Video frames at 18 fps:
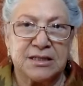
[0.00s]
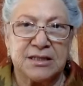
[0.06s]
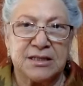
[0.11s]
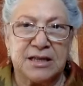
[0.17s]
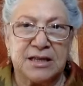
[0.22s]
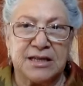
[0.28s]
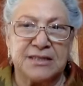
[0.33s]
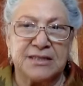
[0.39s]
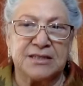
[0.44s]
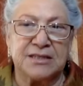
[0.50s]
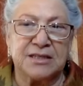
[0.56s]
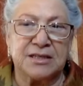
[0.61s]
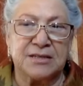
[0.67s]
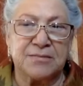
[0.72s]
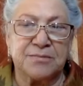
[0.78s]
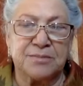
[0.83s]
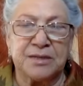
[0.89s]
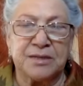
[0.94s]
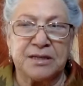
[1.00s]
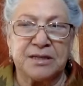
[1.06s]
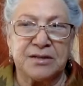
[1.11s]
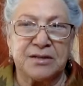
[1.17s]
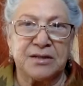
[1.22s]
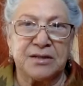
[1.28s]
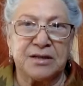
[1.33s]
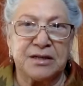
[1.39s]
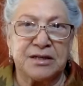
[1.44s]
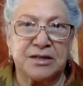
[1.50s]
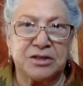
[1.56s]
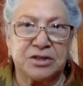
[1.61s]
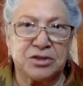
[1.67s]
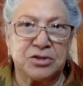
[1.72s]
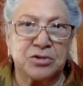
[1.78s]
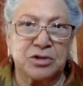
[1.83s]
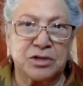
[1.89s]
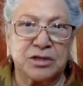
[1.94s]
lined up in the
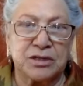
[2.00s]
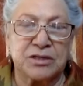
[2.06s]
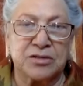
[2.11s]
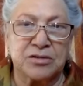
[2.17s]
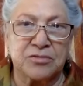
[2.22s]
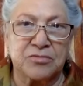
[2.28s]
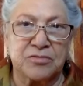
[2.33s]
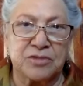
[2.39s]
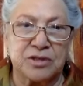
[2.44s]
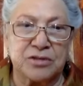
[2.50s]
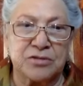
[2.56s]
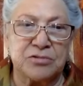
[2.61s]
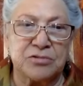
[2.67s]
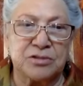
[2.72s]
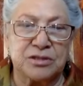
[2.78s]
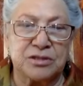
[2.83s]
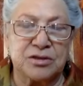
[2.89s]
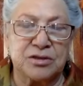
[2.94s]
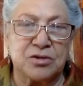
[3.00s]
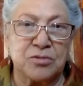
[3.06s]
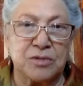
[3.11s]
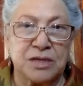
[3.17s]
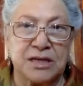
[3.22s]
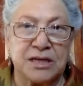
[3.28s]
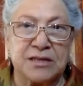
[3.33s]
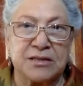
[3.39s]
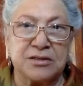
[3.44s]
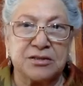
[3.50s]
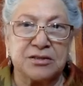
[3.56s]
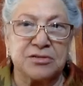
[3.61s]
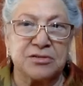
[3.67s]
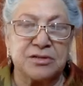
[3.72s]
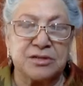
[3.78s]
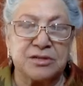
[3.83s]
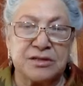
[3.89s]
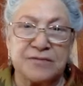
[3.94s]
short little roads going
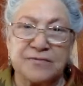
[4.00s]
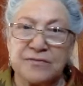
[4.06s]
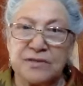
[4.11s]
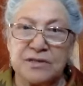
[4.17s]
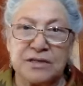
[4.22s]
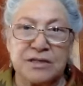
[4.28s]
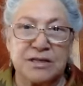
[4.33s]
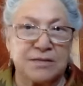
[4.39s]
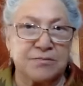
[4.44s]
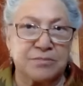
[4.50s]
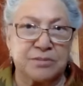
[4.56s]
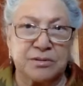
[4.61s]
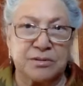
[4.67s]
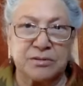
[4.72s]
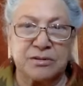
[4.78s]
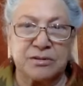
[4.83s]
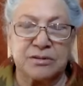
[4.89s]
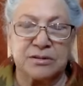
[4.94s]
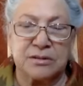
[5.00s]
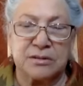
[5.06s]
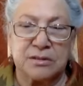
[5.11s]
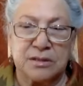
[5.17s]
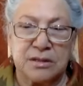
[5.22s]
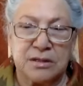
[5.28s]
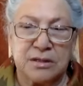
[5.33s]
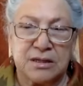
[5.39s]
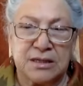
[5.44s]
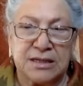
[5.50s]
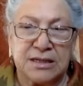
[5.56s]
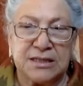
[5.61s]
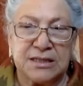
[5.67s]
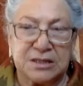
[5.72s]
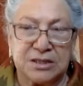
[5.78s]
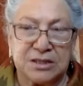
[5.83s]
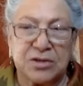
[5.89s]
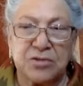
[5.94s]
into the different temples.
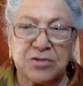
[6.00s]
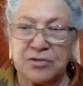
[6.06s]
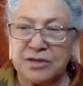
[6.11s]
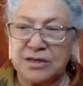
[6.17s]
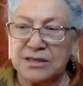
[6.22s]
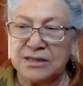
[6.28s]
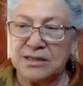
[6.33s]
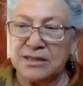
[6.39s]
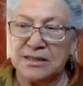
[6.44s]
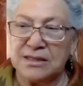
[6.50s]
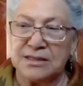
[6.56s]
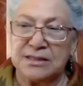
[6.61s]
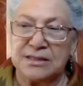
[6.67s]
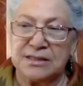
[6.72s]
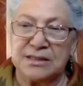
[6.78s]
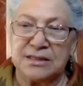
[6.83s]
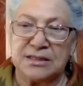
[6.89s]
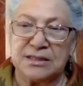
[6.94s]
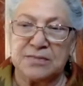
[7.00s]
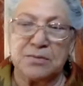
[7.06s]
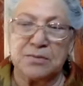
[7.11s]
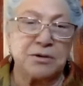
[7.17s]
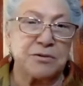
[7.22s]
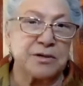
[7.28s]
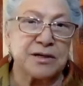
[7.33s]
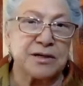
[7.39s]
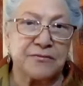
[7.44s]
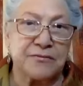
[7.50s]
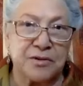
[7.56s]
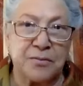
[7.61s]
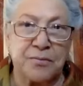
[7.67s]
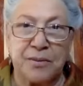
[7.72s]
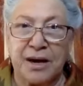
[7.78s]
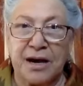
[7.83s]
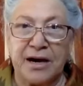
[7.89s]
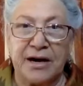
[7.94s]
And so this is the spirit of
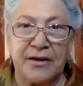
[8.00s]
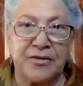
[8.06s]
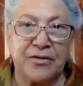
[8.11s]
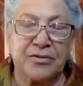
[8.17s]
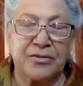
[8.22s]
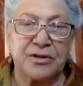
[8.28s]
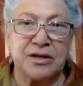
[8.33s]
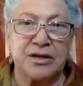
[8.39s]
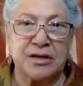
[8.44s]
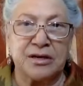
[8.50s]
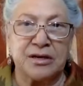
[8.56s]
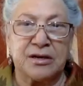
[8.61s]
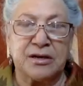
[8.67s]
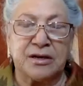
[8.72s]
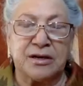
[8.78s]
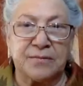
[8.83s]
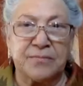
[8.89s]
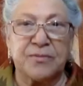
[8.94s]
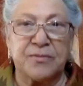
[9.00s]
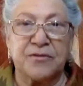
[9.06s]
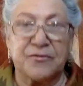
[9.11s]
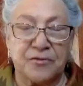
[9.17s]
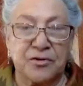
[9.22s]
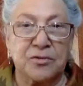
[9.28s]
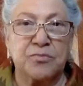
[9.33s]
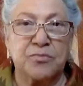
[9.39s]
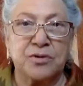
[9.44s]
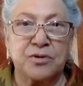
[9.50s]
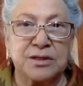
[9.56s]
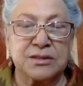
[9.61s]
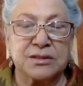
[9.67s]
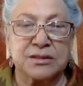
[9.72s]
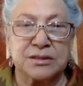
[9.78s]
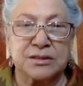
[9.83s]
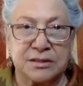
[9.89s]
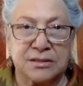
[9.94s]
the path, the
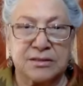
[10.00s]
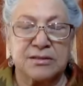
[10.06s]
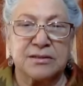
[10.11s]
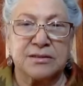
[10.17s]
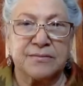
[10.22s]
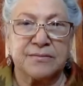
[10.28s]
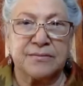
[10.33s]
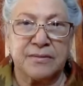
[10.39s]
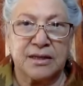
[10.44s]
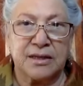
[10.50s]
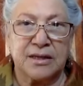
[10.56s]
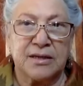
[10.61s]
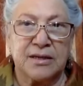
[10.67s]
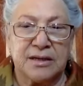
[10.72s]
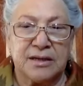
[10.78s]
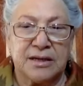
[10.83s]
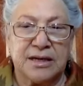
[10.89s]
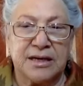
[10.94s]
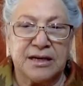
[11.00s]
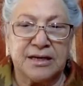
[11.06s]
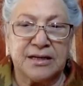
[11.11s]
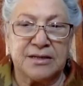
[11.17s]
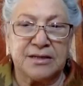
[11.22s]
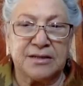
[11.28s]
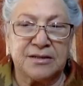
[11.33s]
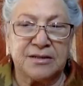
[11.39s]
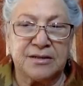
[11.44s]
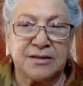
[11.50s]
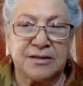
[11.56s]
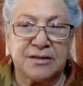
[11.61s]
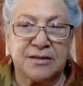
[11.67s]
footprints. And